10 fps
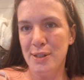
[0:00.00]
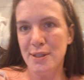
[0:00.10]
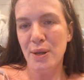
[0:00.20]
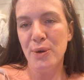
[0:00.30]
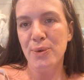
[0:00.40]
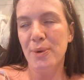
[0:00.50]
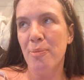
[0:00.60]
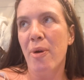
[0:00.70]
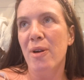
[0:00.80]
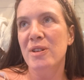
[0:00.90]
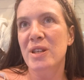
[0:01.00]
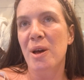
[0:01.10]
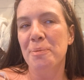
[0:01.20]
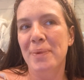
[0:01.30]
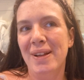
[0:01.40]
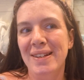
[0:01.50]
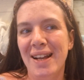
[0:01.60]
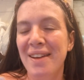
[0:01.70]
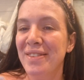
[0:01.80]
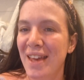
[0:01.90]
So we're parked up
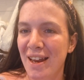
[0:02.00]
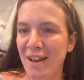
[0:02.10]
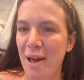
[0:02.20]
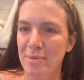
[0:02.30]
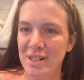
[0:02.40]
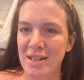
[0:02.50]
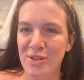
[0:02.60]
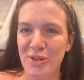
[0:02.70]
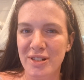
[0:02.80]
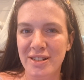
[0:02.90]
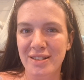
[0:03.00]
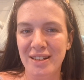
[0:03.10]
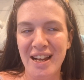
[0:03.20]
in the Atacama desert.